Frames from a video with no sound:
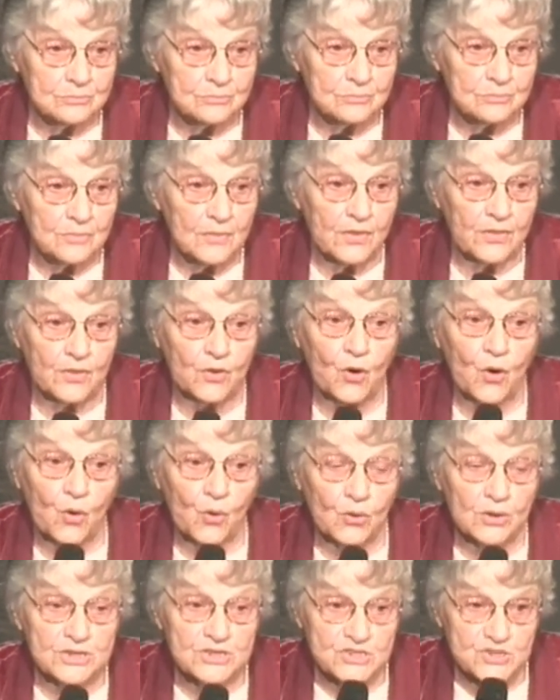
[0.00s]
the Holy
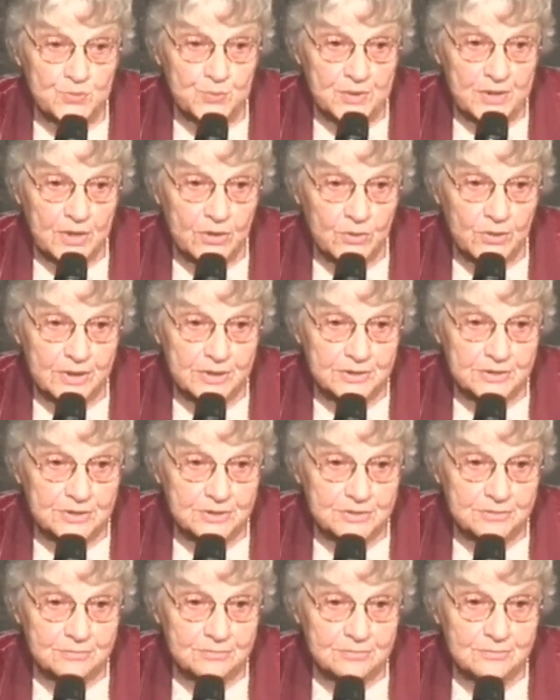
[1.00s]
Spirit,
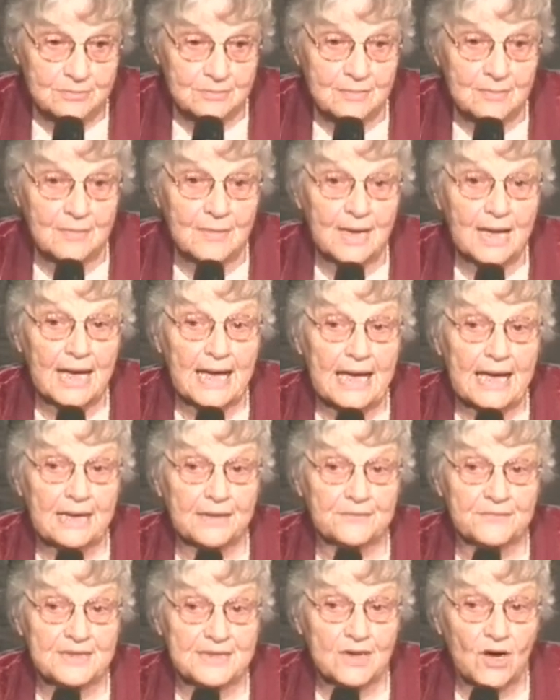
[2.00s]
and
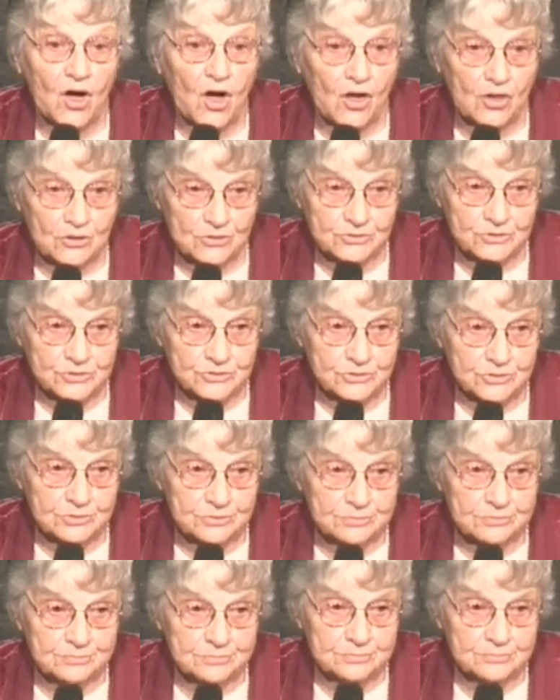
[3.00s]
the altar.
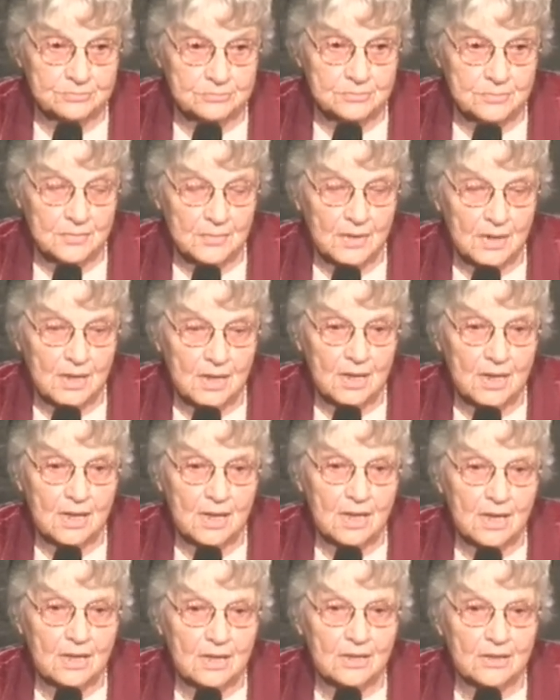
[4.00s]

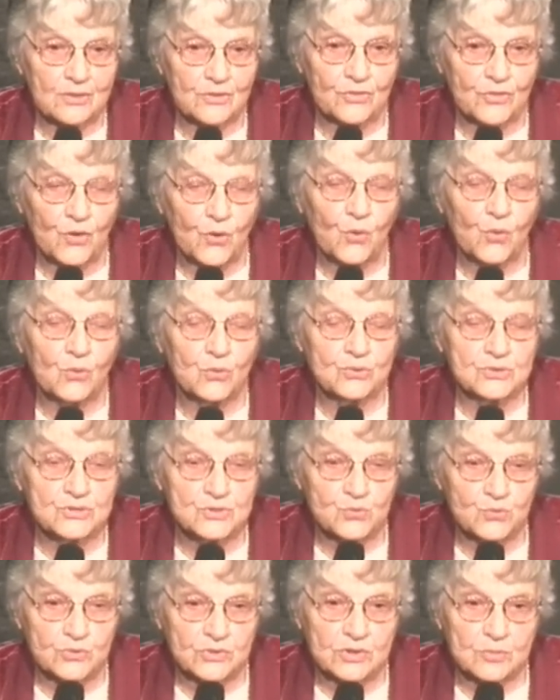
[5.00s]
Those were
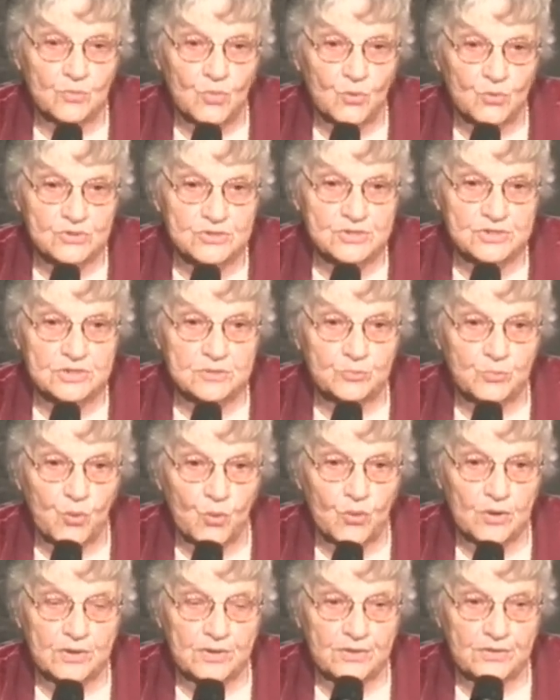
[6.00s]
the most
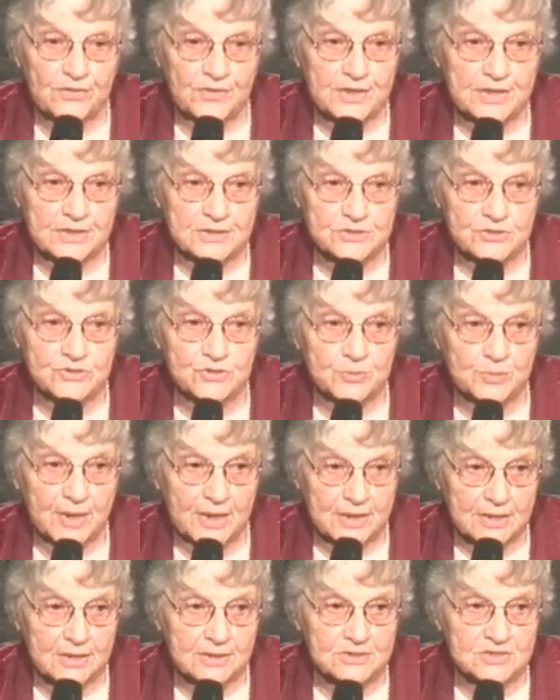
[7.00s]
important things to my
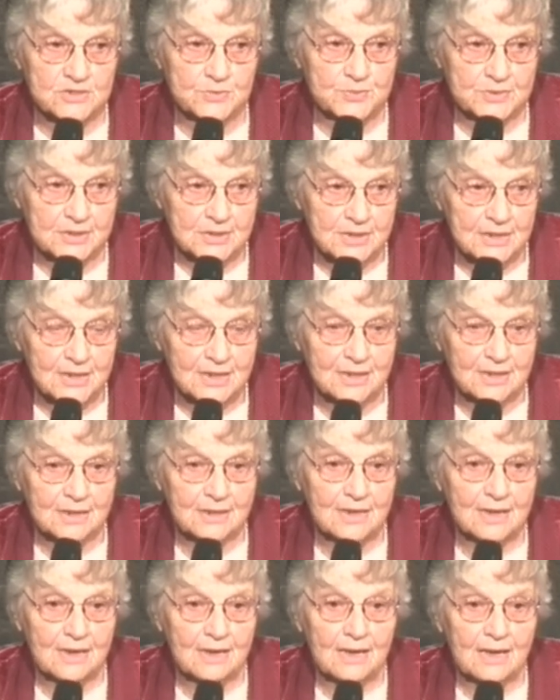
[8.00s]
husband.
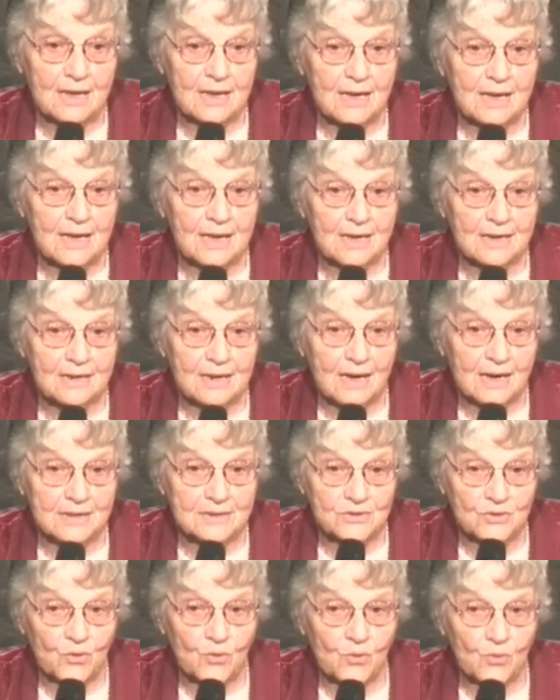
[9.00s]
And I know
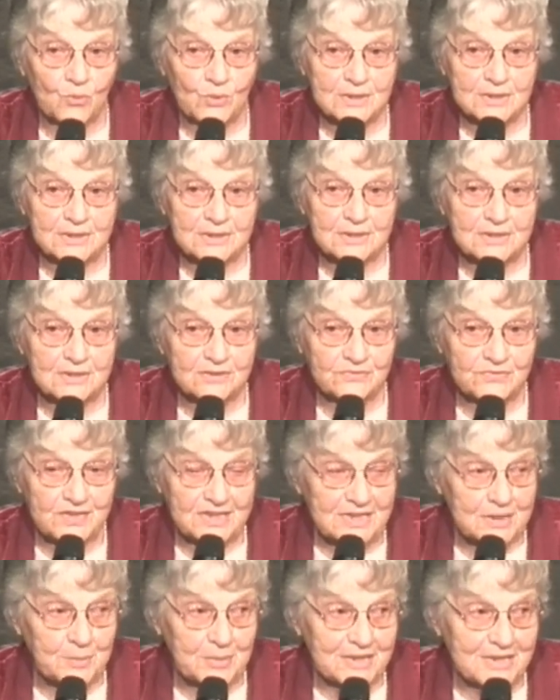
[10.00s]
when if he'd
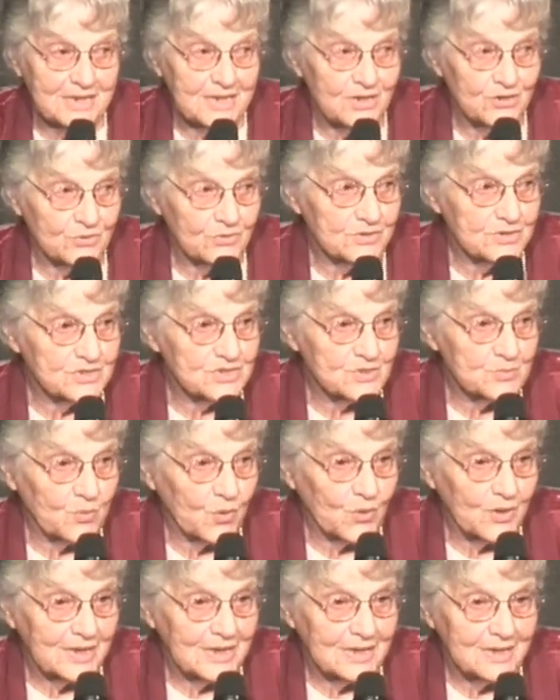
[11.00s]
been here this
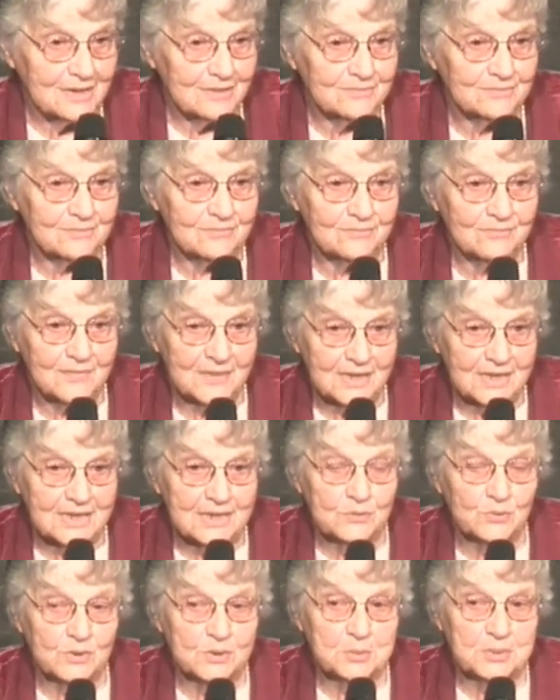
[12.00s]
morning, he would have been